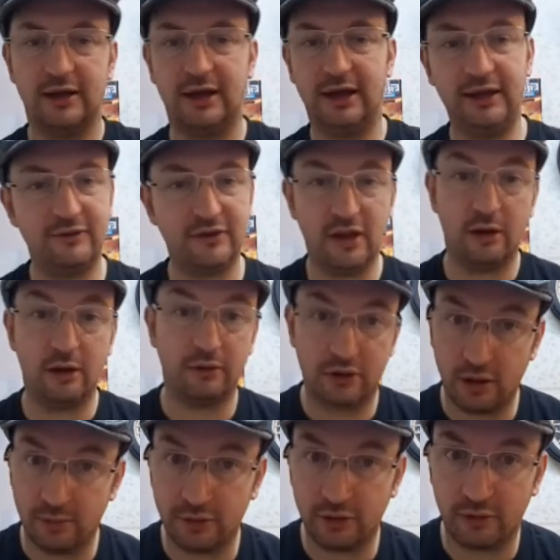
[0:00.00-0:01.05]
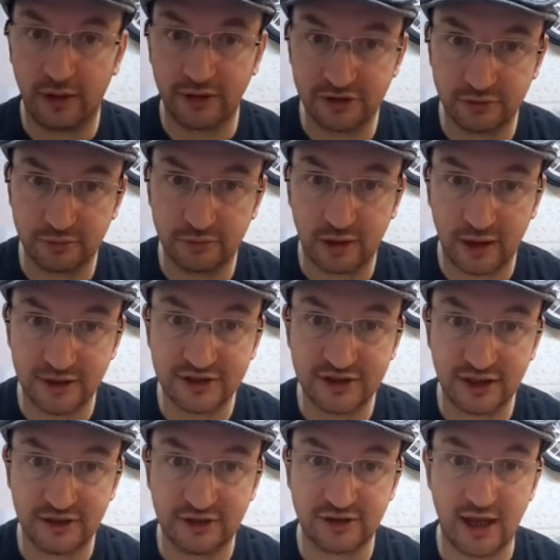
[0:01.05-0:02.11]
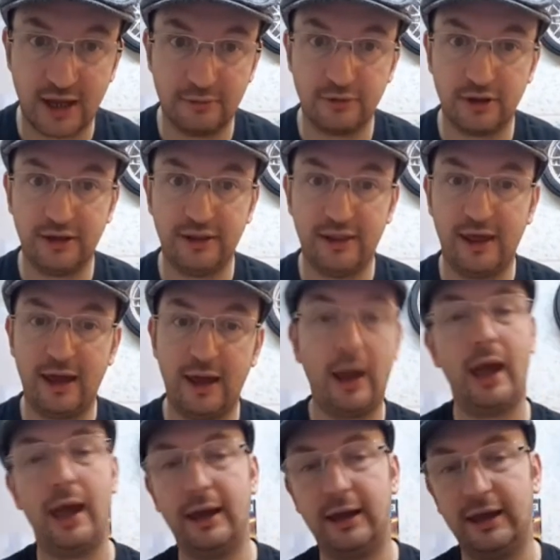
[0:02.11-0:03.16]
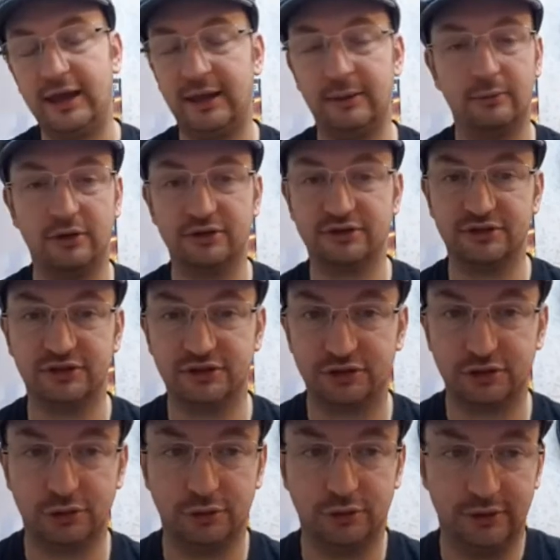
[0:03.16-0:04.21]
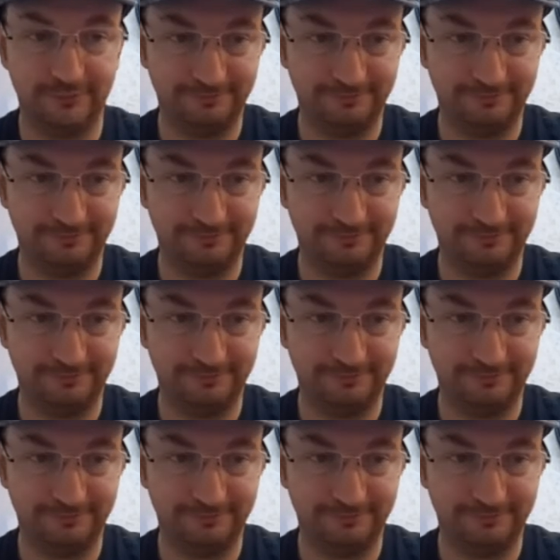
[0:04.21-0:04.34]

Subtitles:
Even though the Commodore had some great SID sound in there, it wasn't as good.